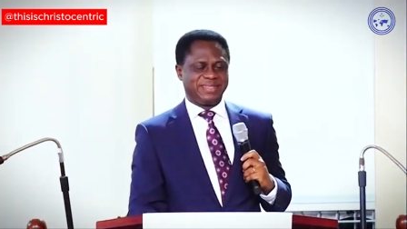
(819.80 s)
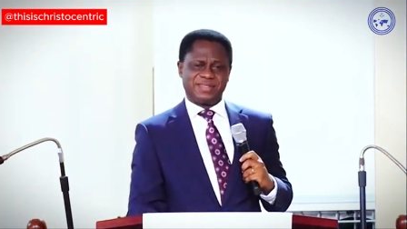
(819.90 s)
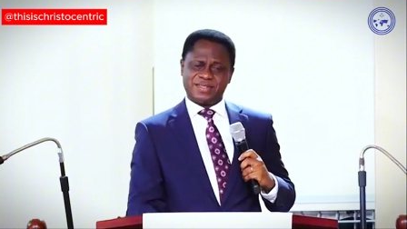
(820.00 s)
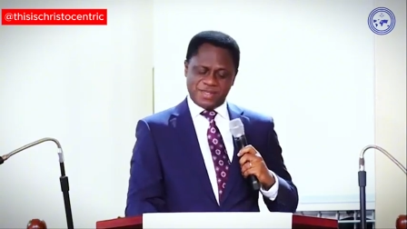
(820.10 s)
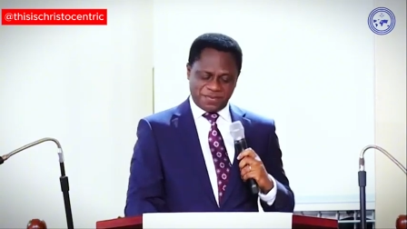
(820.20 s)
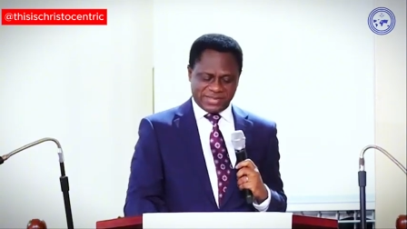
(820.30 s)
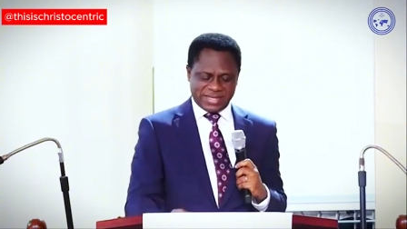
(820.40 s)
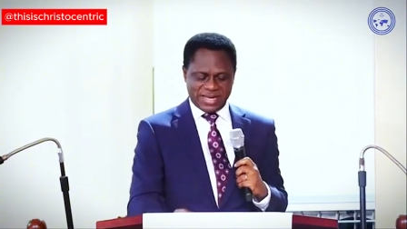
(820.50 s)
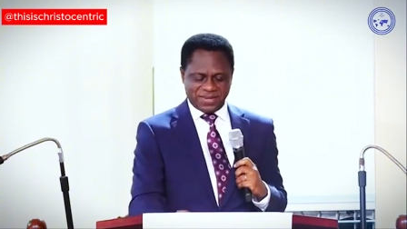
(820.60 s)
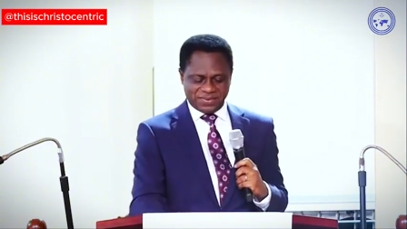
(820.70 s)

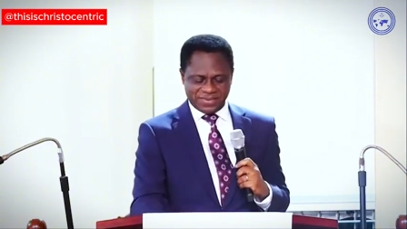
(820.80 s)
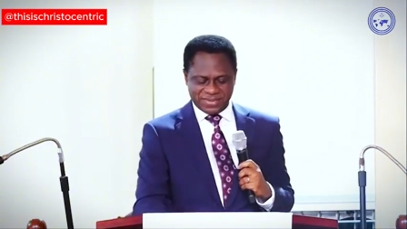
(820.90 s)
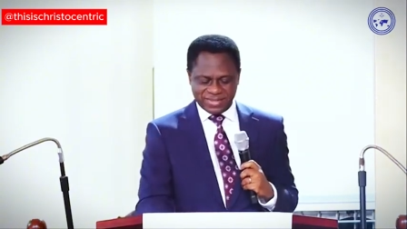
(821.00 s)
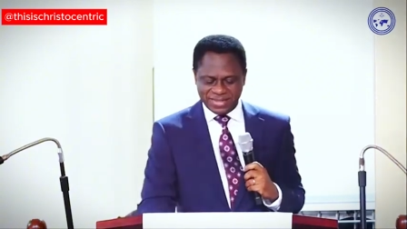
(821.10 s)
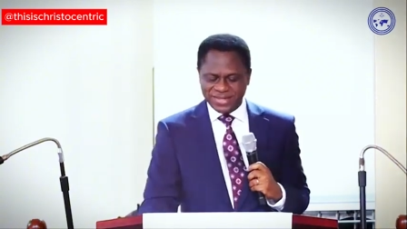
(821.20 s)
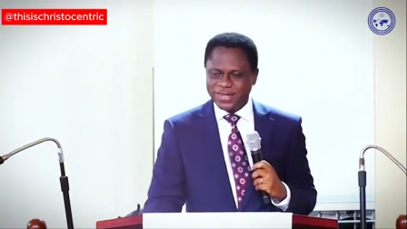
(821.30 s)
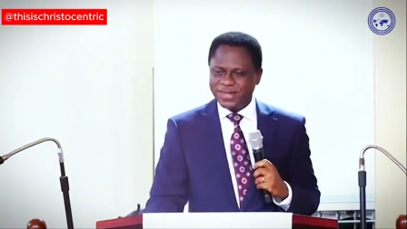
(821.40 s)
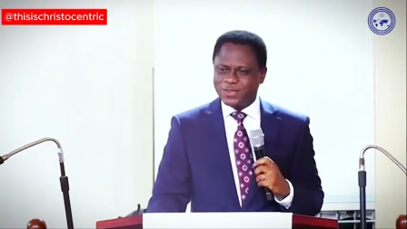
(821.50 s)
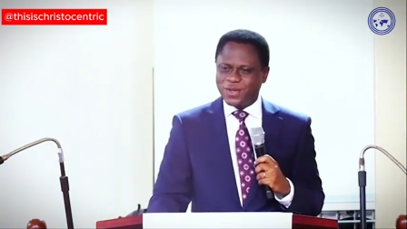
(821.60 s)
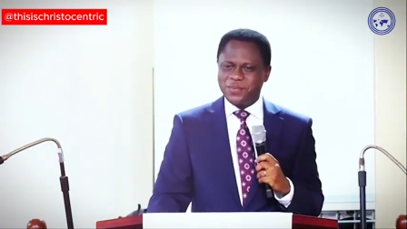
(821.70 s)
Sometimes
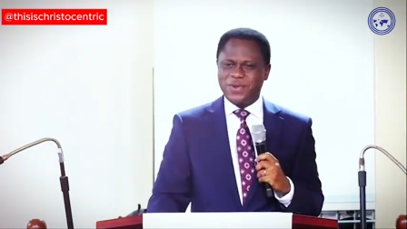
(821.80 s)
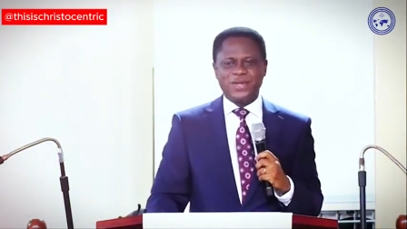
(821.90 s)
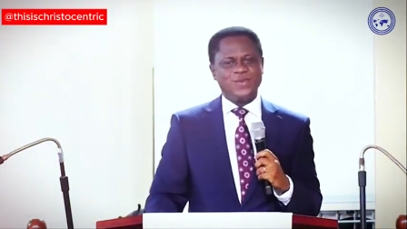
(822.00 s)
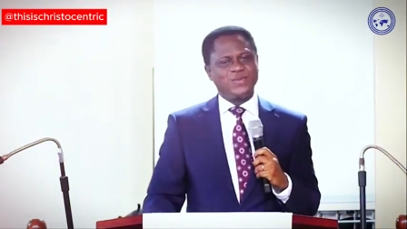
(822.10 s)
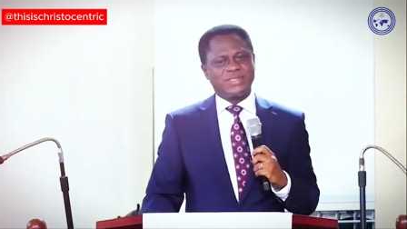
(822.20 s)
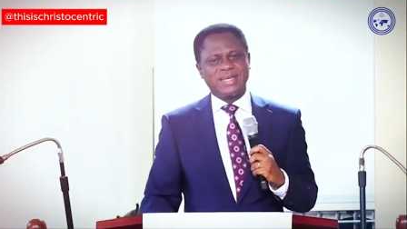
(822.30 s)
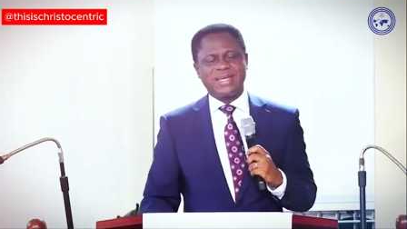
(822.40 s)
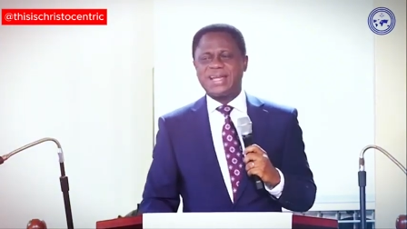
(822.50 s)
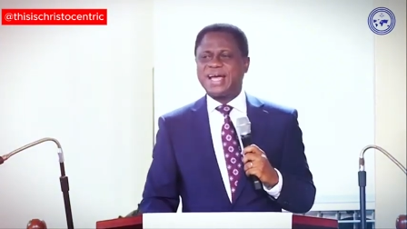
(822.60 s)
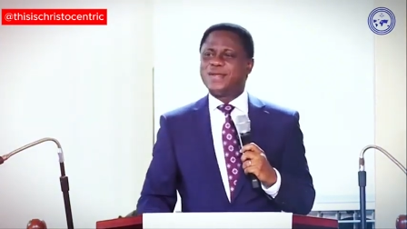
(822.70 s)
somebody will say
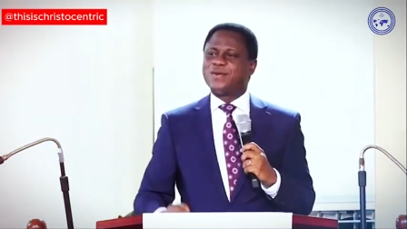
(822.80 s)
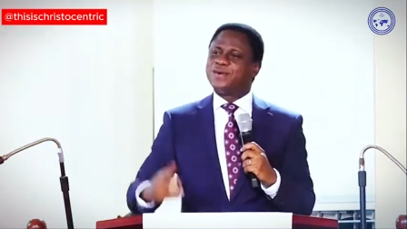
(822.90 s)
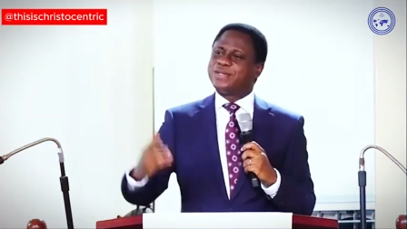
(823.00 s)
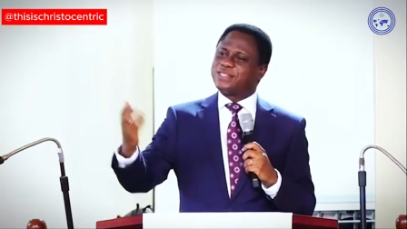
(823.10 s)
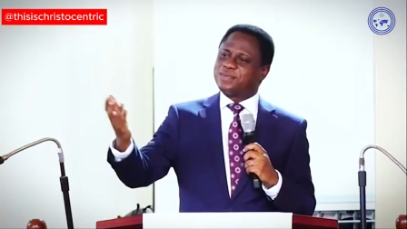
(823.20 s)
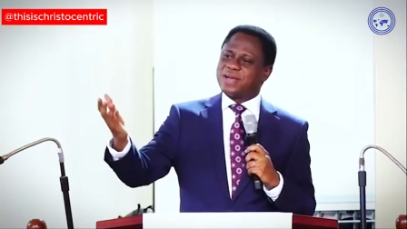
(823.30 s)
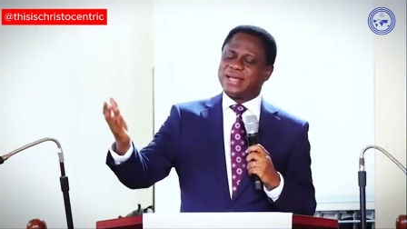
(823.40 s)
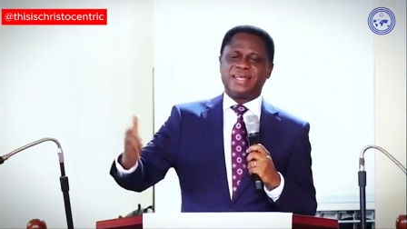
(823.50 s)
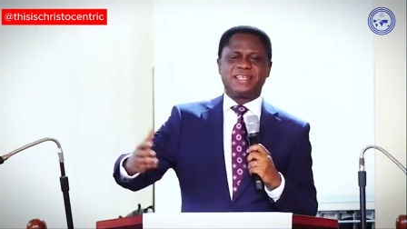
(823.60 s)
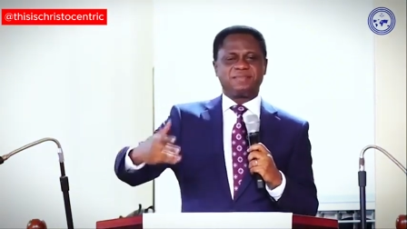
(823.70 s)
that I know this
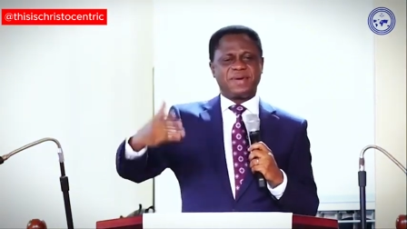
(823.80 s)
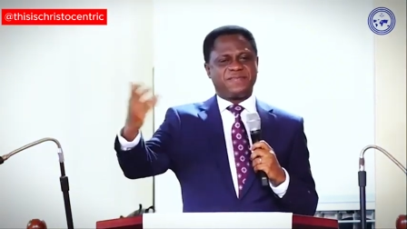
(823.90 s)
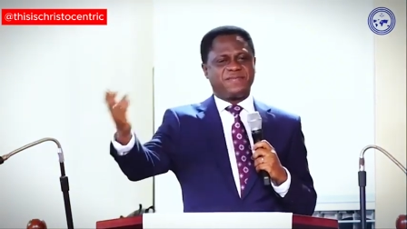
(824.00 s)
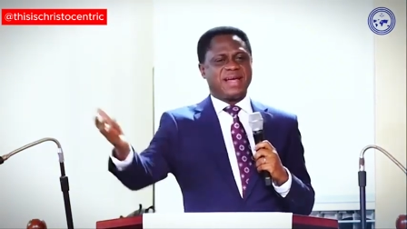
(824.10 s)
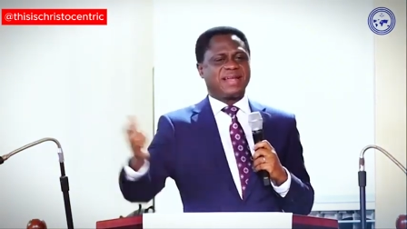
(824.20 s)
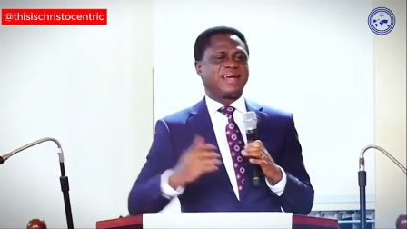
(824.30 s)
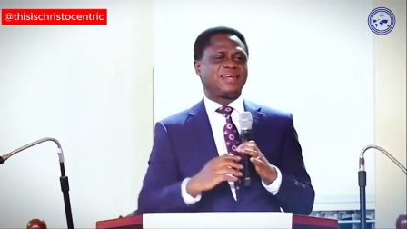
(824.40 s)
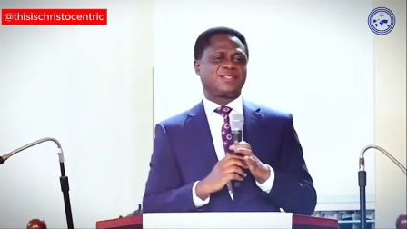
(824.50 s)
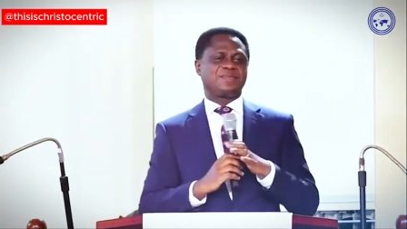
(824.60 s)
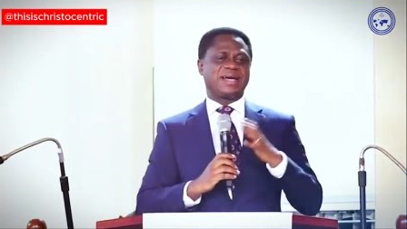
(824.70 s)
man, he is my father,
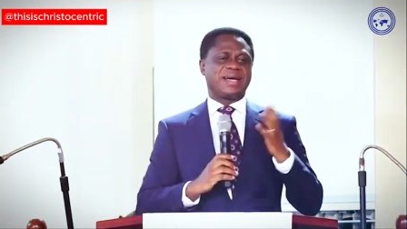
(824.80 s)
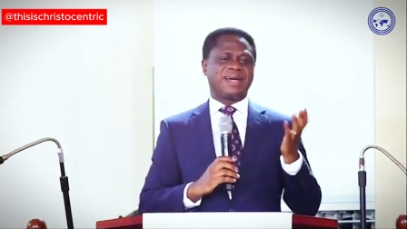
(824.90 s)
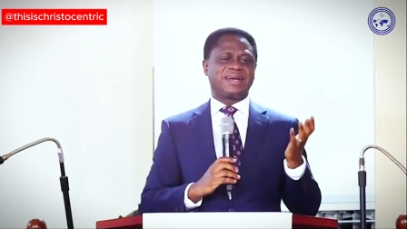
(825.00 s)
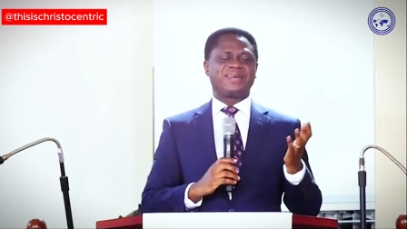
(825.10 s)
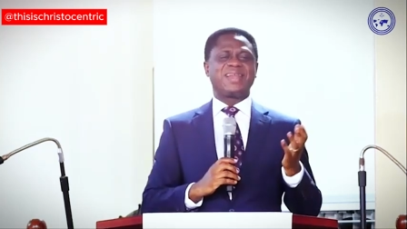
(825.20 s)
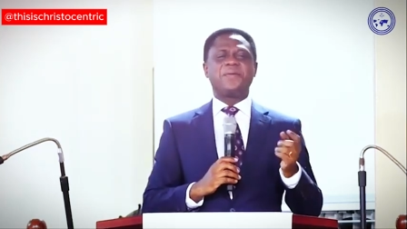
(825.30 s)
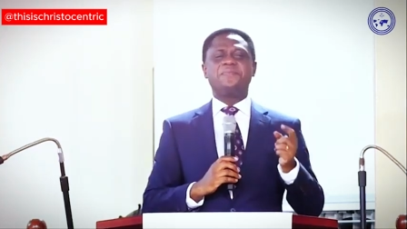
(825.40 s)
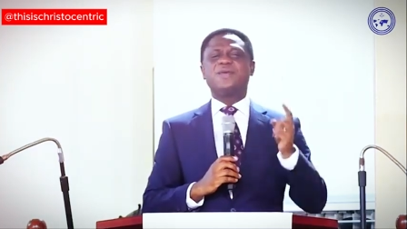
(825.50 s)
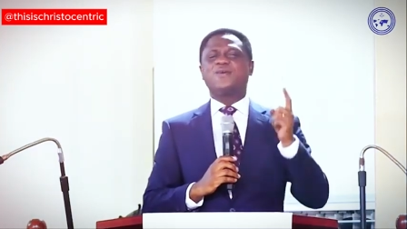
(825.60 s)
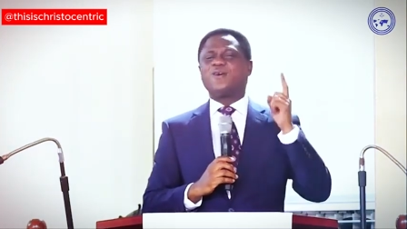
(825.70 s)
he is my uncle,
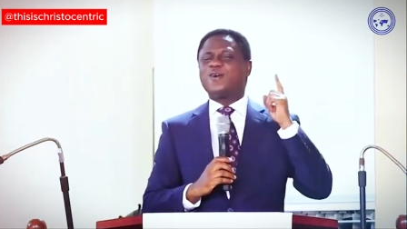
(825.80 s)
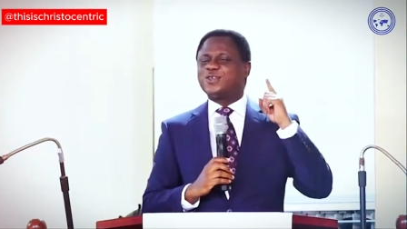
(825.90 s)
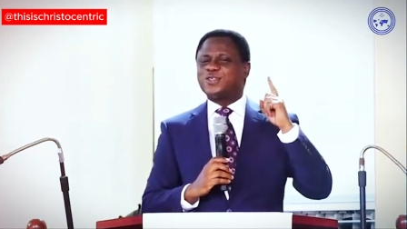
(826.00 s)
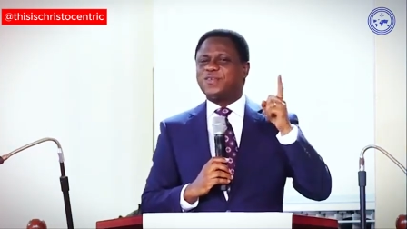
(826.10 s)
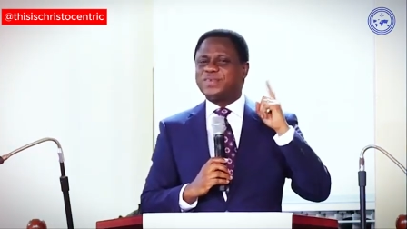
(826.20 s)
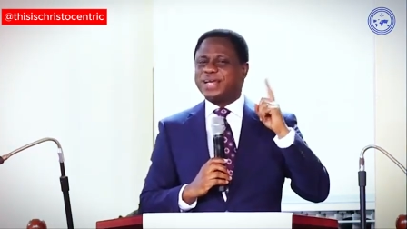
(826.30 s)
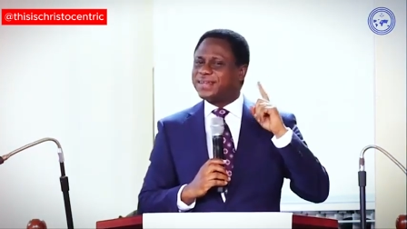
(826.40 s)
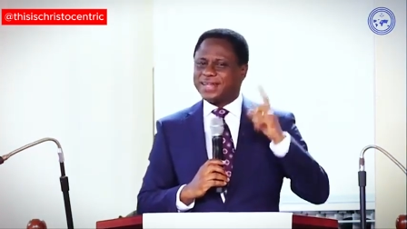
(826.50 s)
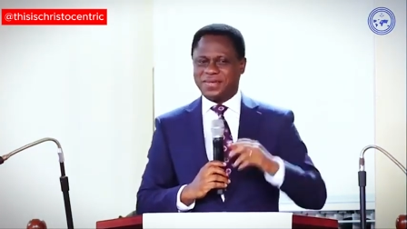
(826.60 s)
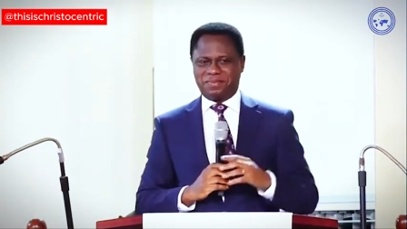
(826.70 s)
and because of that
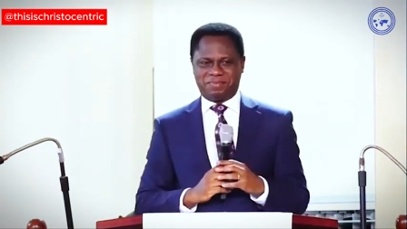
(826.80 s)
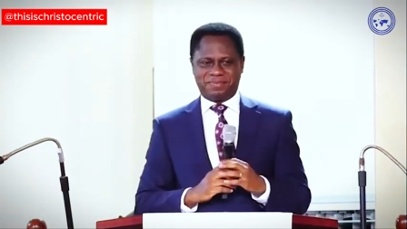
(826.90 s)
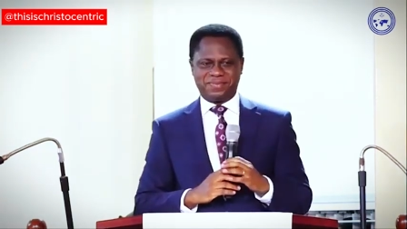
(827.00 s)
name,